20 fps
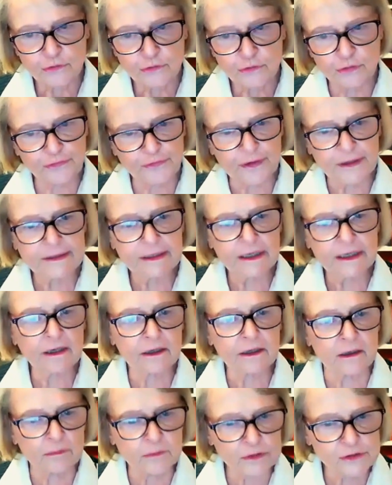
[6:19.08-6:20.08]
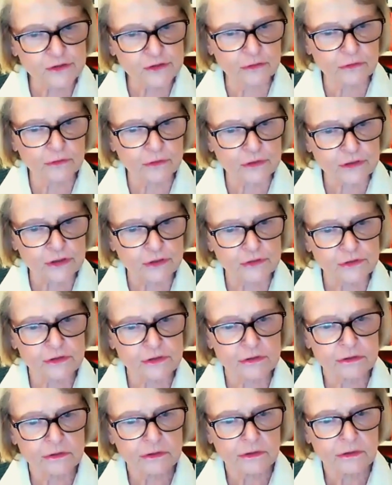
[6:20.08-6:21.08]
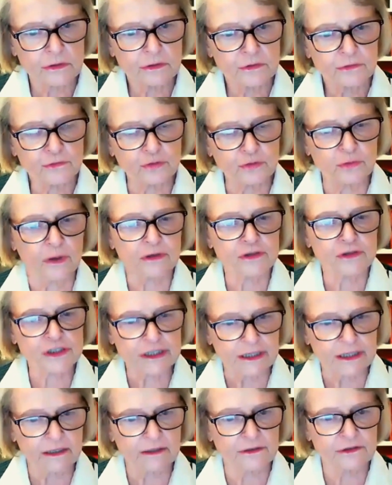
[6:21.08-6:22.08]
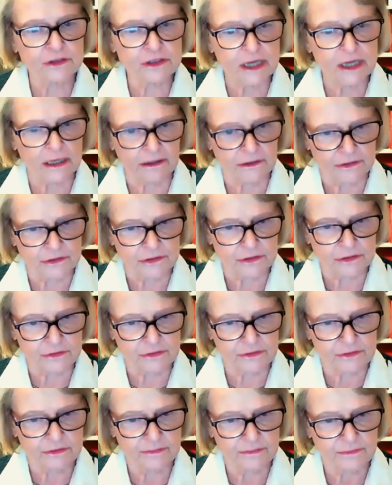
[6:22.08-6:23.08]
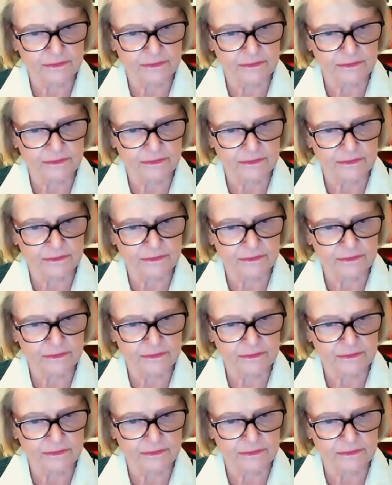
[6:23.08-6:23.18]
to finding common solutions to our shared challenges.